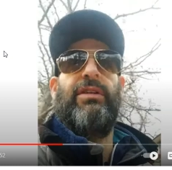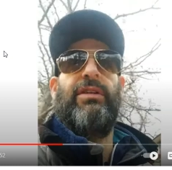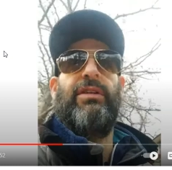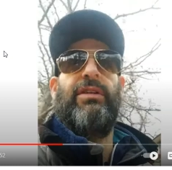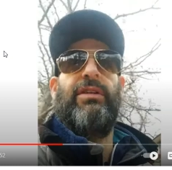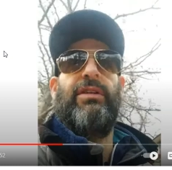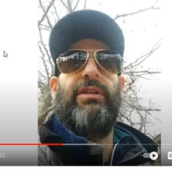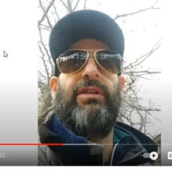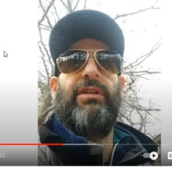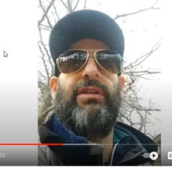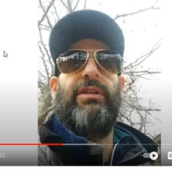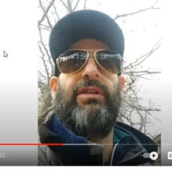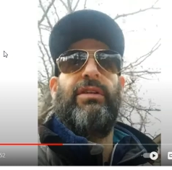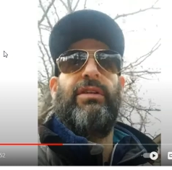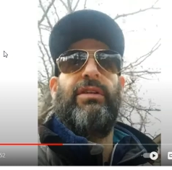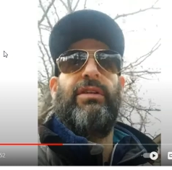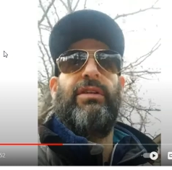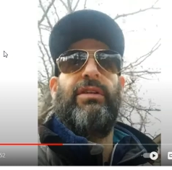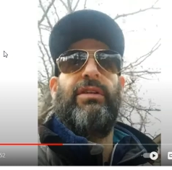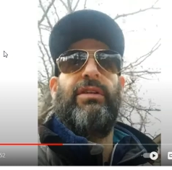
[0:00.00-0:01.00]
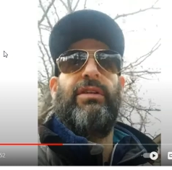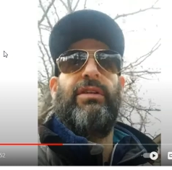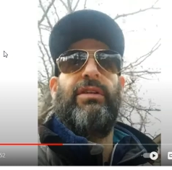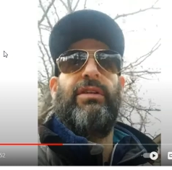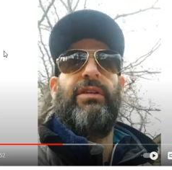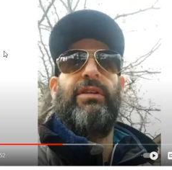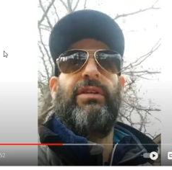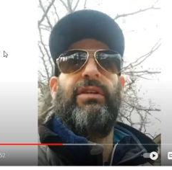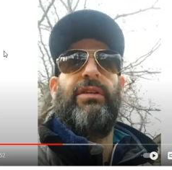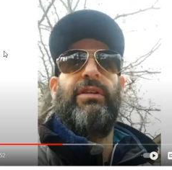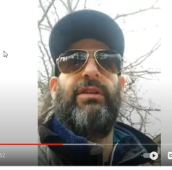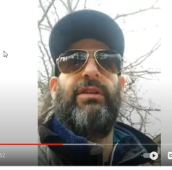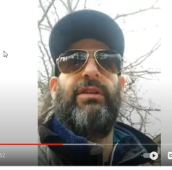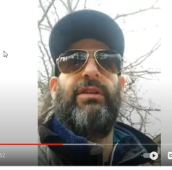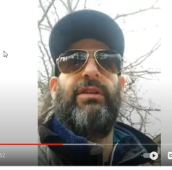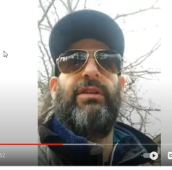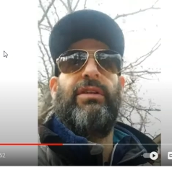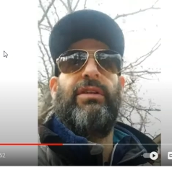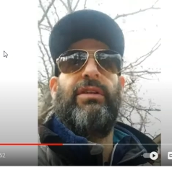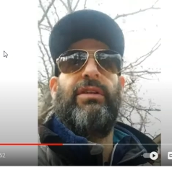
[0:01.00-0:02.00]

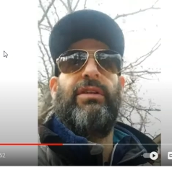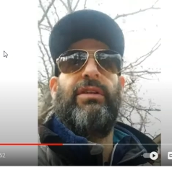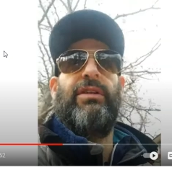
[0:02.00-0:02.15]
No one is speaking in this clip.